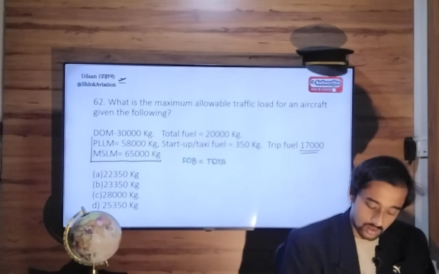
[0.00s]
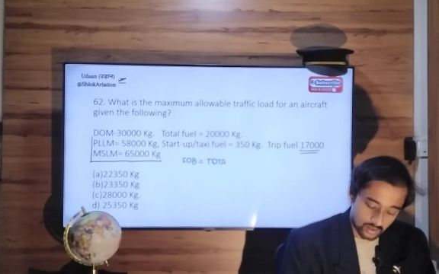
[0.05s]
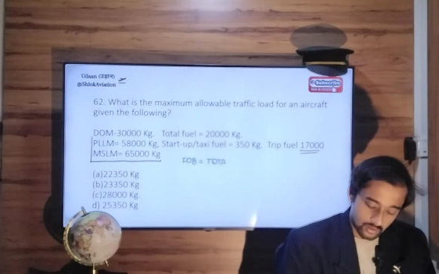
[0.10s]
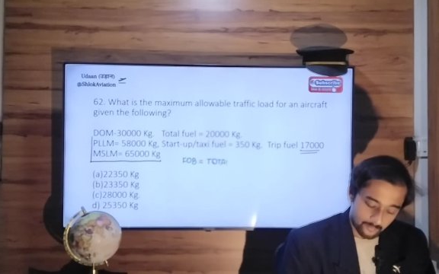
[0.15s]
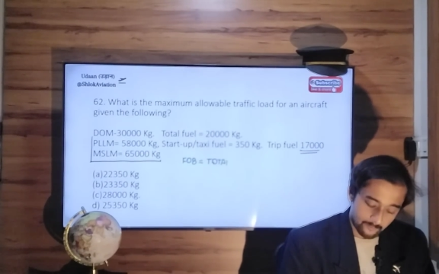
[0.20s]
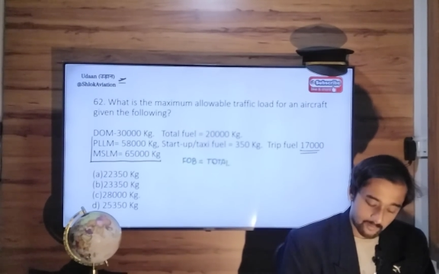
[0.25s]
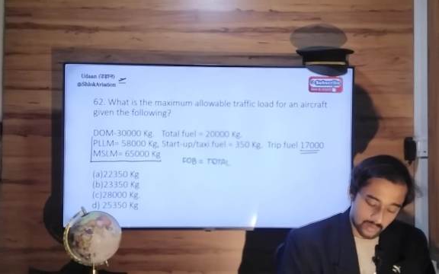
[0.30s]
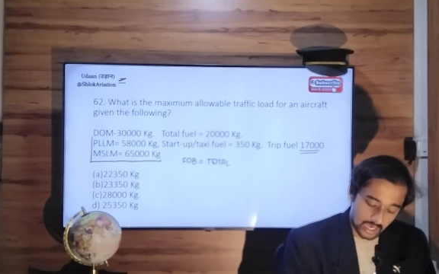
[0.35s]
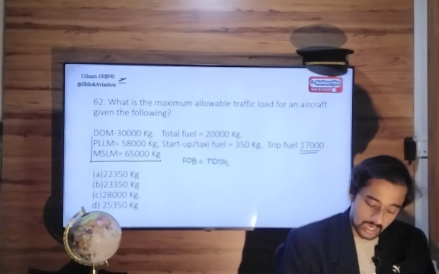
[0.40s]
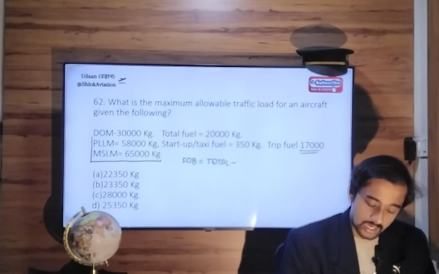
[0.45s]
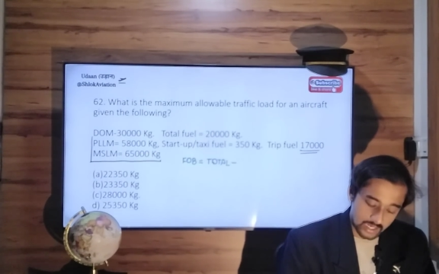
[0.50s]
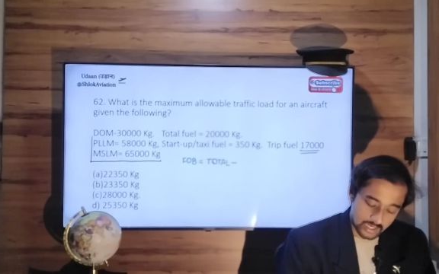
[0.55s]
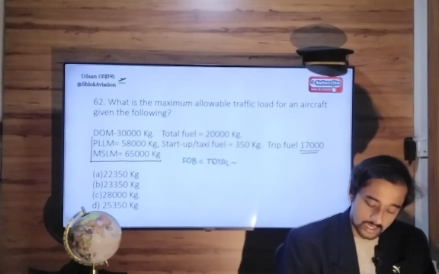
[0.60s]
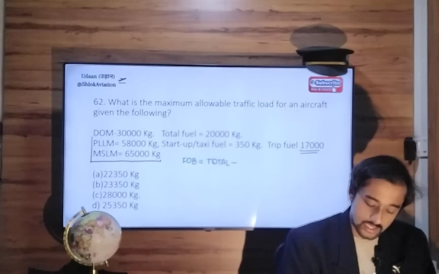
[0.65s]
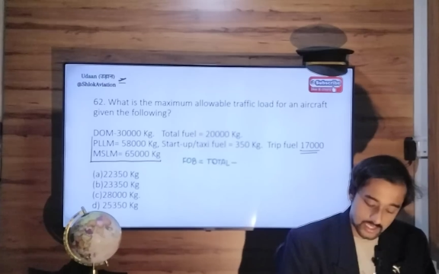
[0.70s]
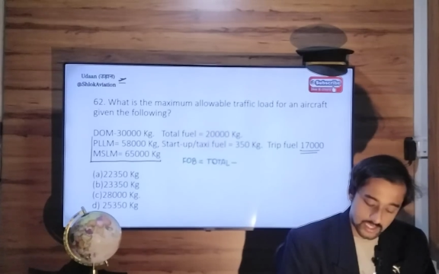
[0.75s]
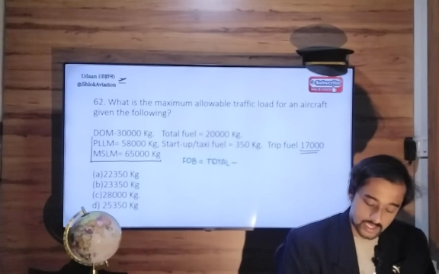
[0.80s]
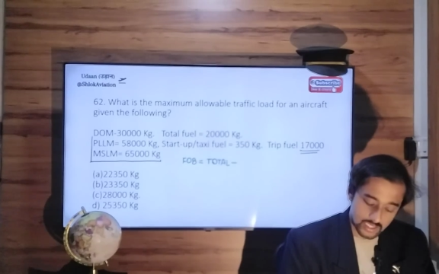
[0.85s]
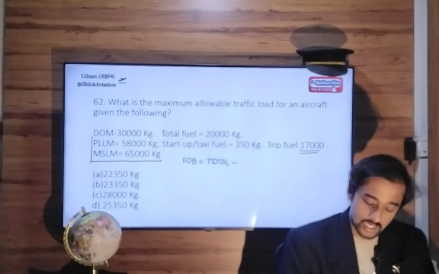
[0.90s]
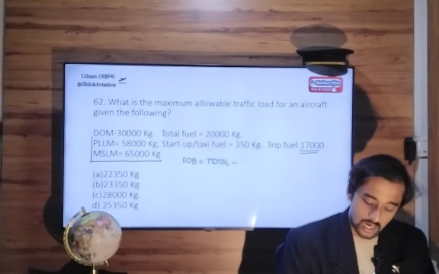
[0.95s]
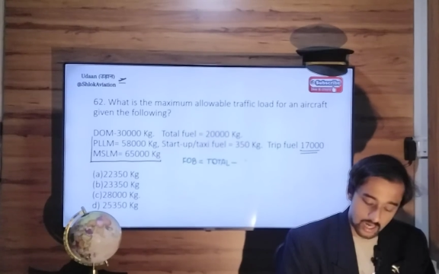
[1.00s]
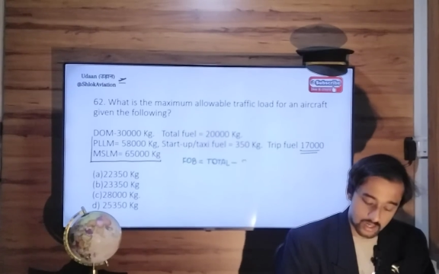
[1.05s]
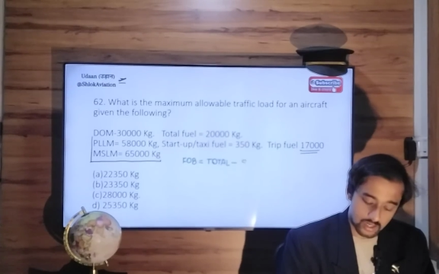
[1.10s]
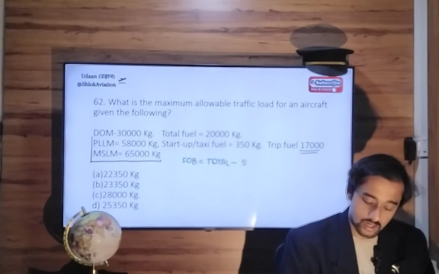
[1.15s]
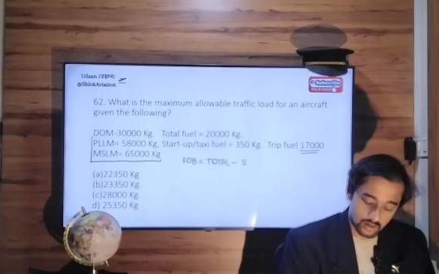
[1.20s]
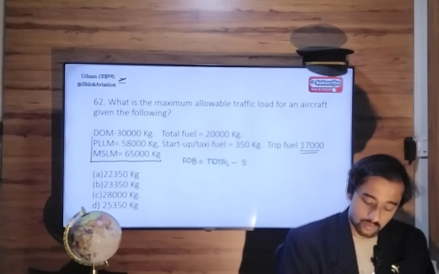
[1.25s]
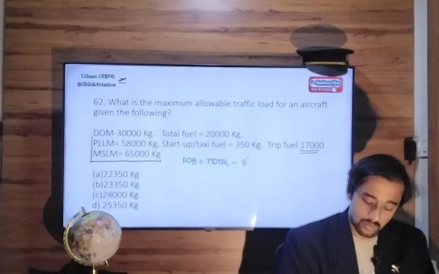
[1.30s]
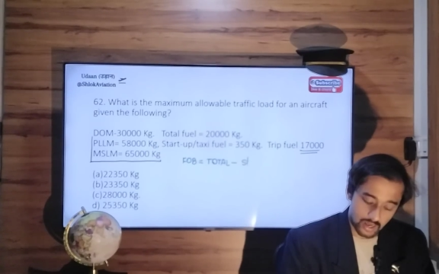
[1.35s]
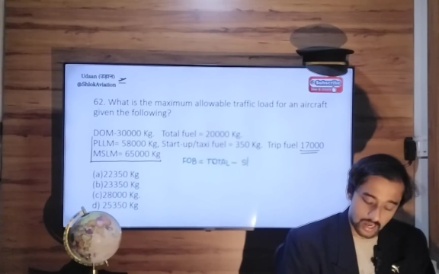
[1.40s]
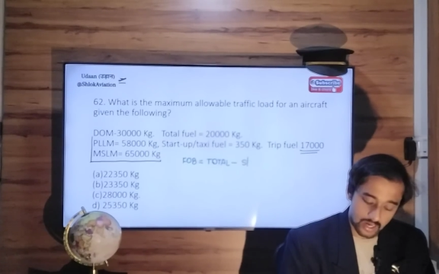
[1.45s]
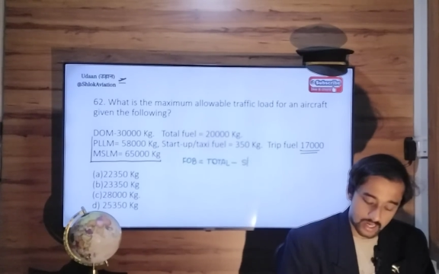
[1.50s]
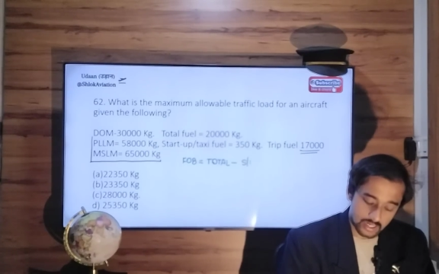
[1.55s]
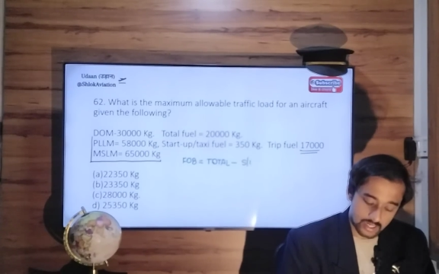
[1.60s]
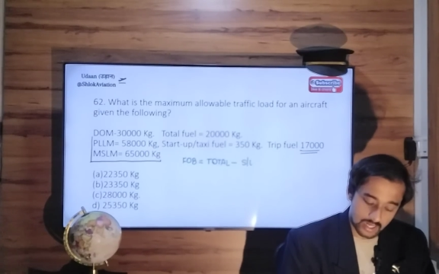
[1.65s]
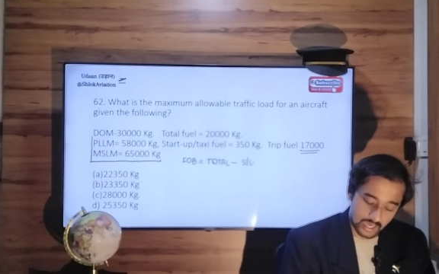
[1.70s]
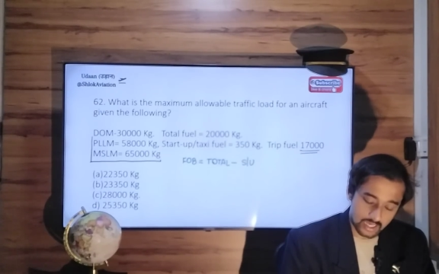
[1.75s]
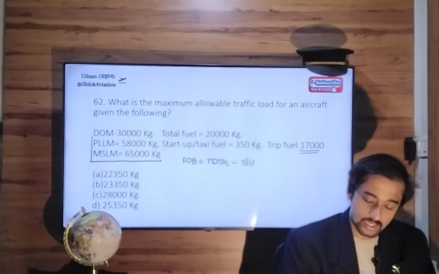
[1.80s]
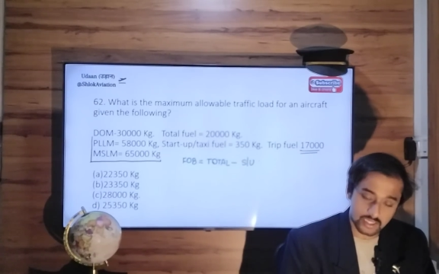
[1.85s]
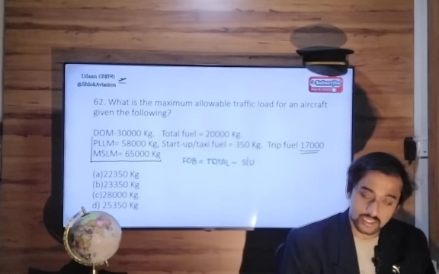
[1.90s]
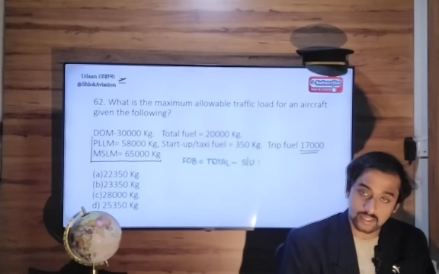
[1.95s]
minus startup and
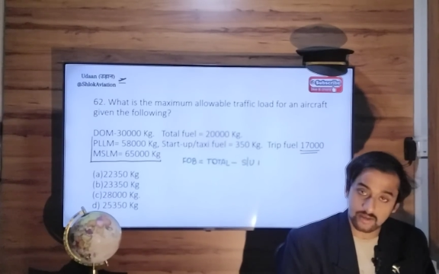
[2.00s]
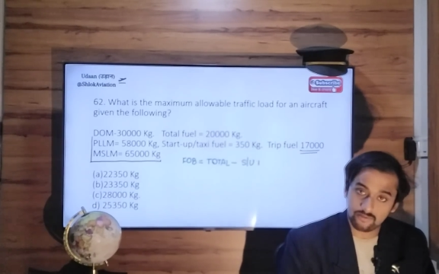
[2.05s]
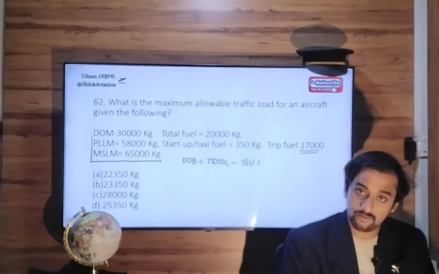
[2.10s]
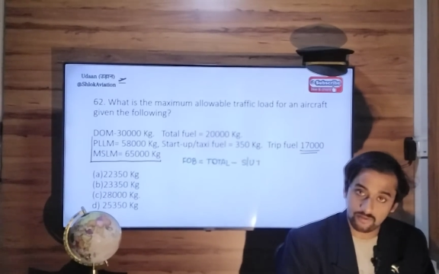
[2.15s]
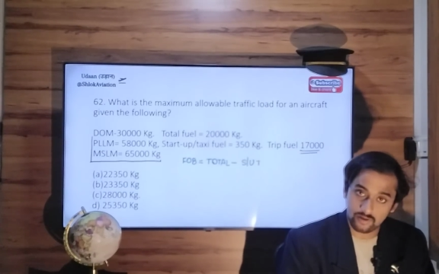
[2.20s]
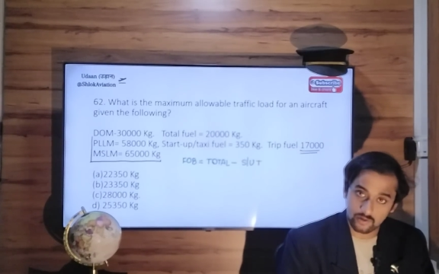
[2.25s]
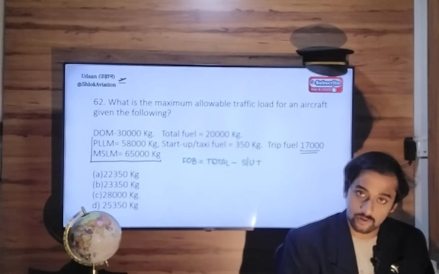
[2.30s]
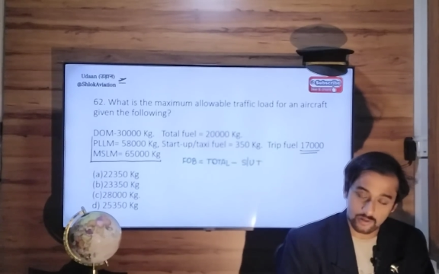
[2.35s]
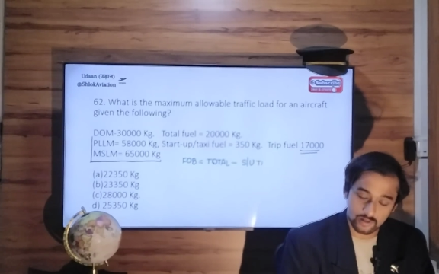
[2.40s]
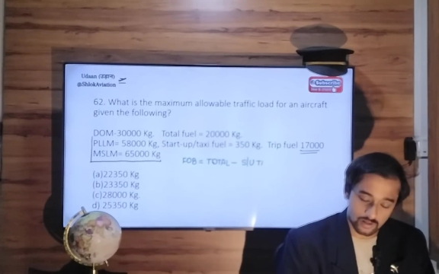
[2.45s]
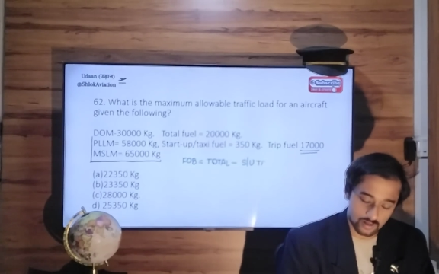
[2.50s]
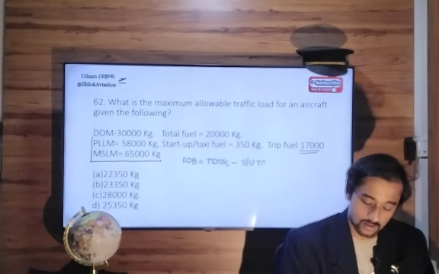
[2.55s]
taxi fuel.